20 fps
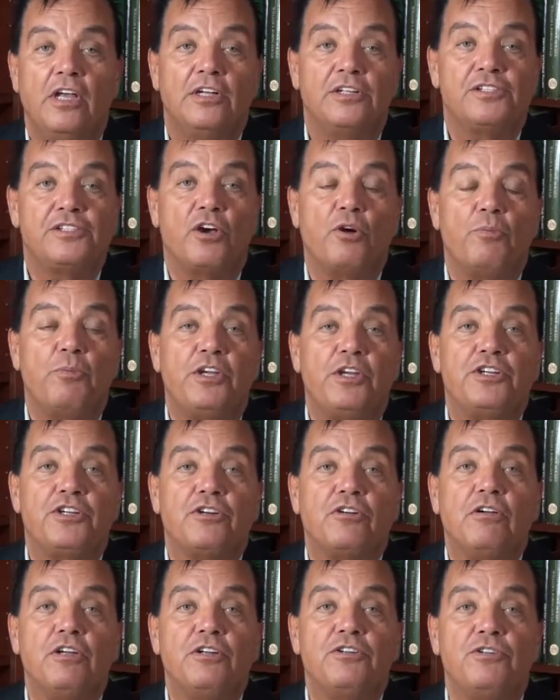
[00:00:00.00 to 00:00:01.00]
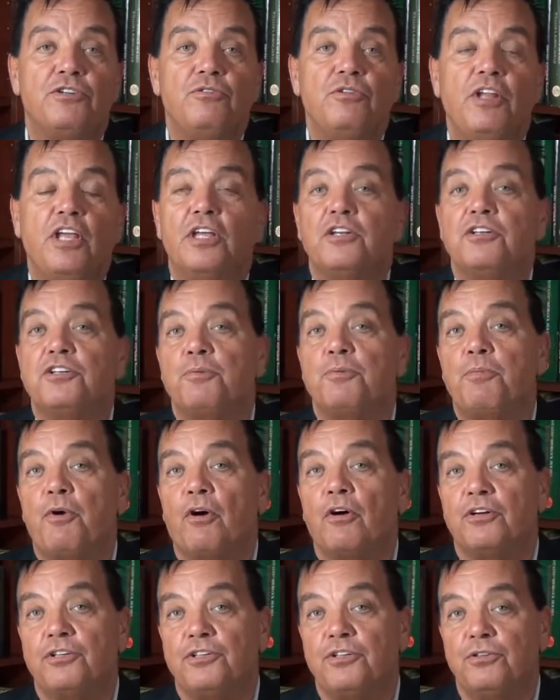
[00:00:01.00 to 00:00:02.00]
So be sure and tune in to
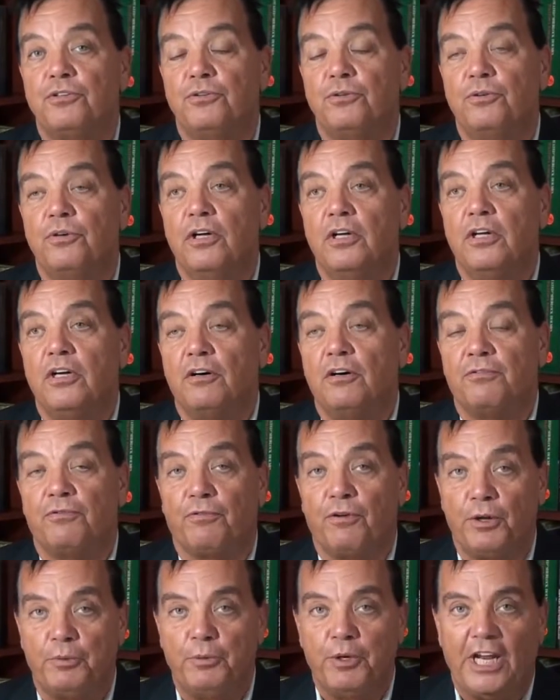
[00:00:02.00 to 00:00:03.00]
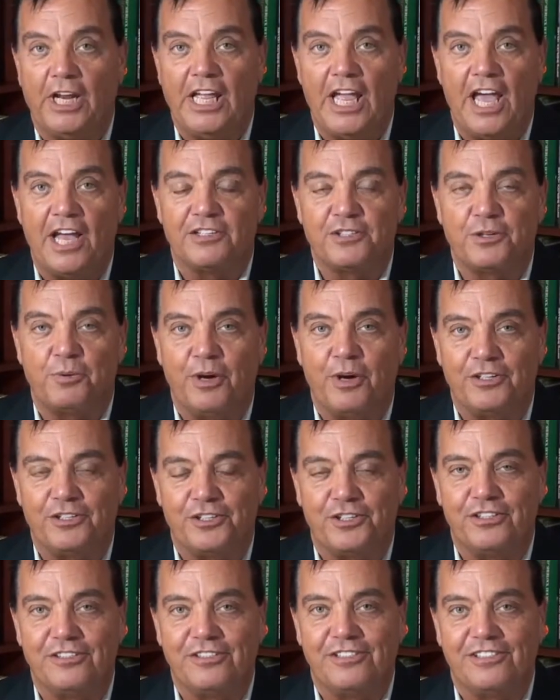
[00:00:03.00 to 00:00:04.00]
part 2 of Frequently Asked
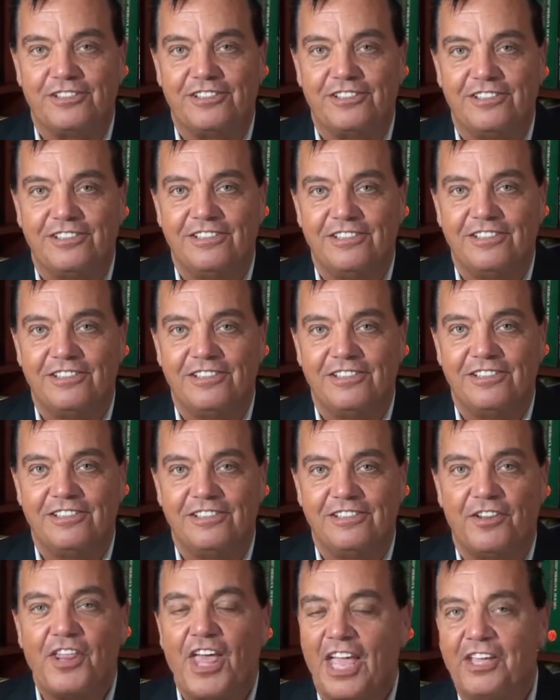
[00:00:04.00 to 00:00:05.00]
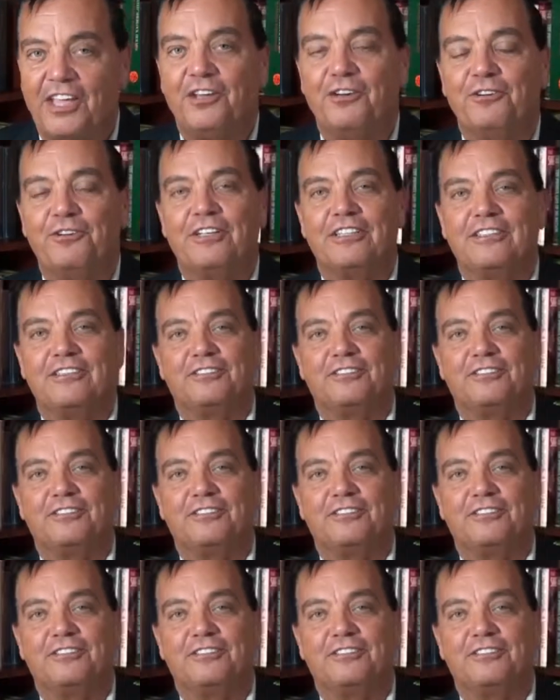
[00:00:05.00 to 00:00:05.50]
Questions. Thank you.